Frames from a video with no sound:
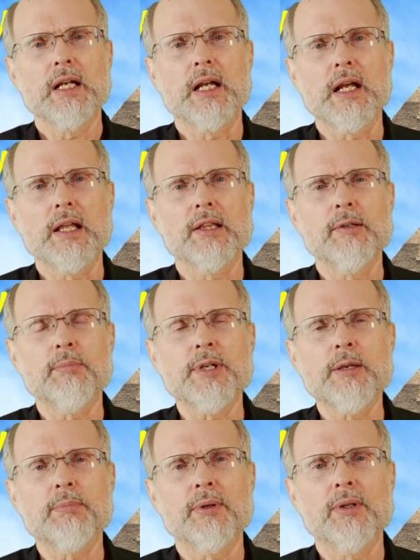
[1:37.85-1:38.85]
And the
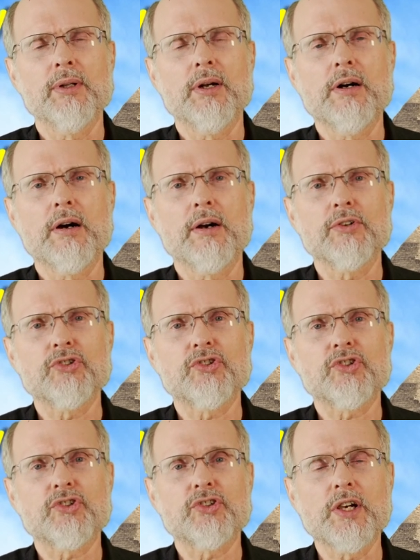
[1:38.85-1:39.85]
people are
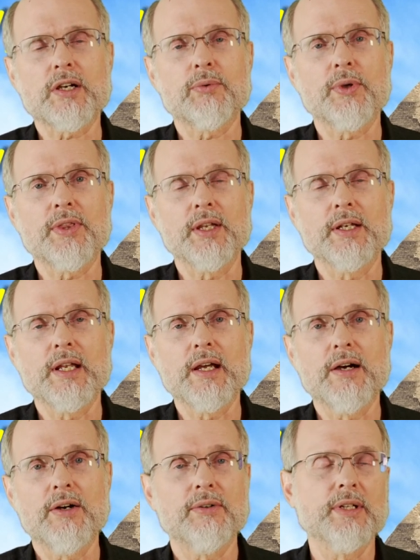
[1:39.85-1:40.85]
stuck with it
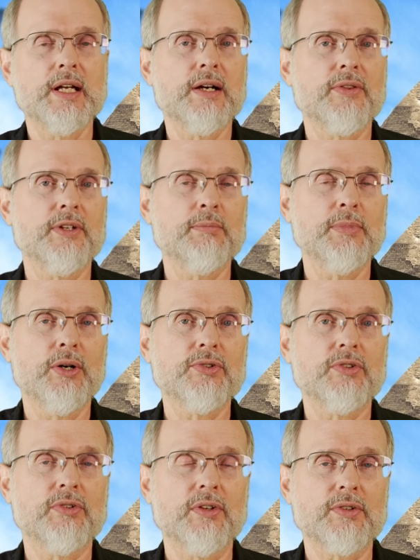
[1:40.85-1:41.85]
now, now that
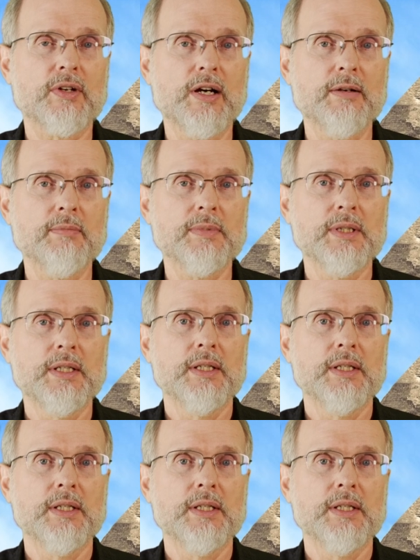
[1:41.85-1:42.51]
Moses has come.